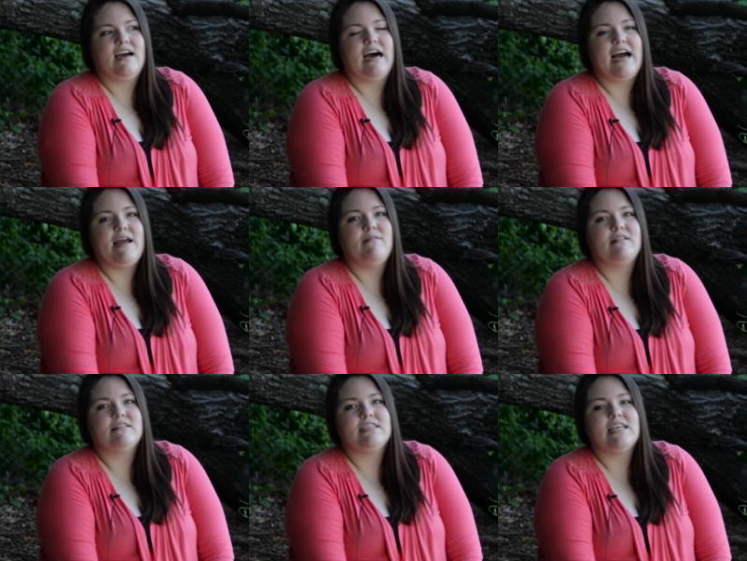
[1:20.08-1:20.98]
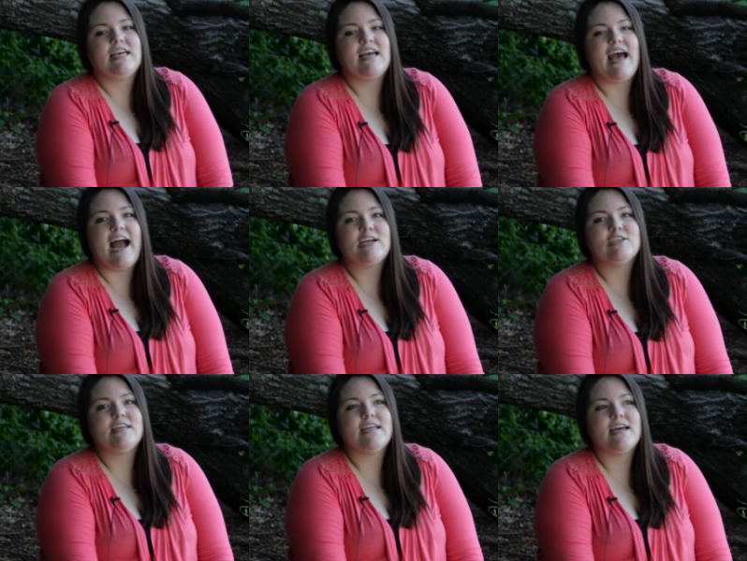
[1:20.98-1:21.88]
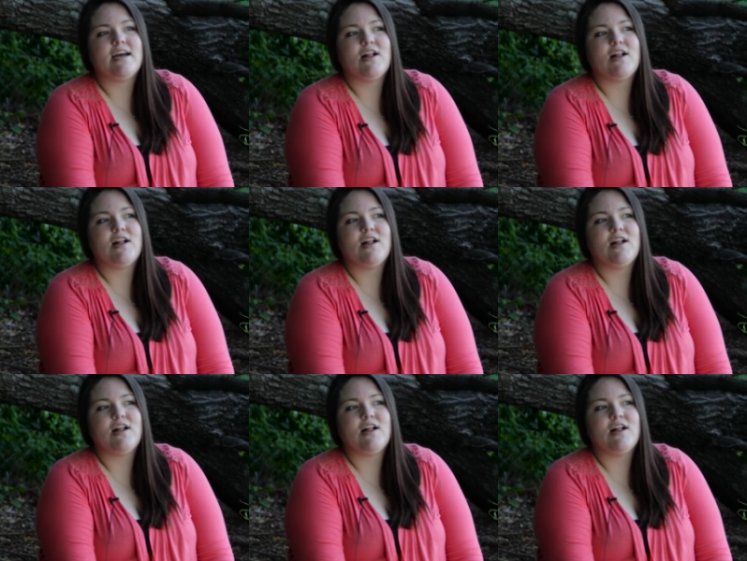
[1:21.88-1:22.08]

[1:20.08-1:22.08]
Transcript: I was actually